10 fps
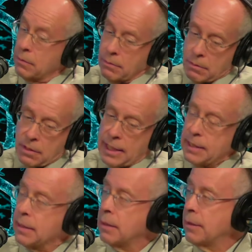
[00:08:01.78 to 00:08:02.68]

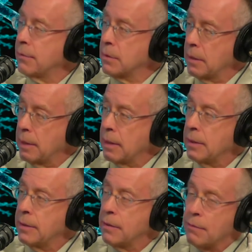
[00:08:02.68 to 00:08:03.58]
classically used
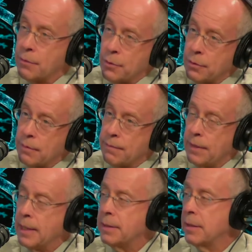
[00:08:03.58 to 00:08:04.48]
clinically to, to,
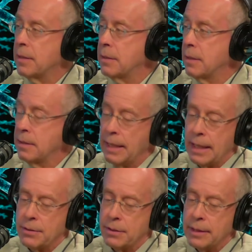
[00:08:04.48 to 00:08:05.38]
define the disease
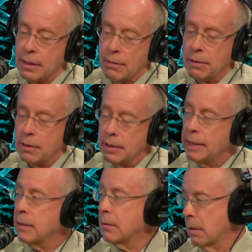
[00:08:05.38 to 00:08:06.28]
actually are a
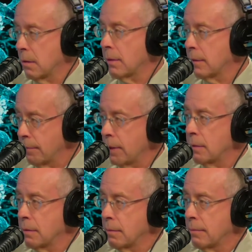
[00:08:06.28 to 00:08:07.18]
late occurring
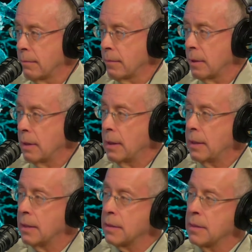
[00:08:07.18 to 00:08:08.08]
event
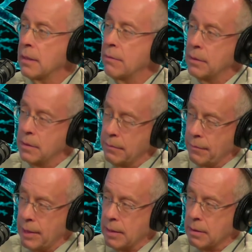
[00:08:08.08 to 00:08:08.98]
in the sequence of
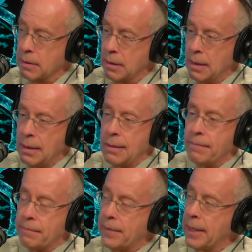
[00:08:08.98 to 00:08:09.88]
events
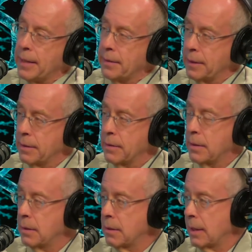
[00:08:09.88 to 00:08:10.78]
that is
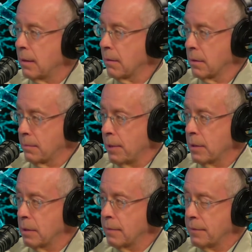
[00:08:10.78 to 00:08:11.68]
the entire
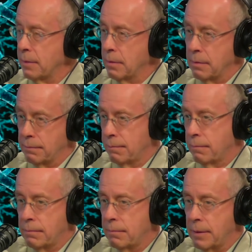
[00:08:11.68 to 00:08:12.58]
expression of the of
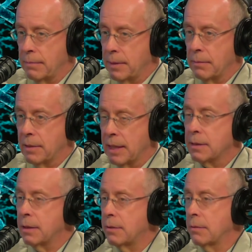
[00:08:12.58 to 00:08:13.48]
the, that
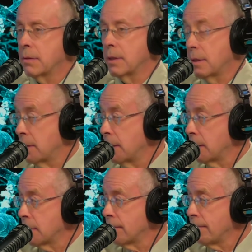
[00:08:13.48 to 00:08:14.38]
constitutes the disease.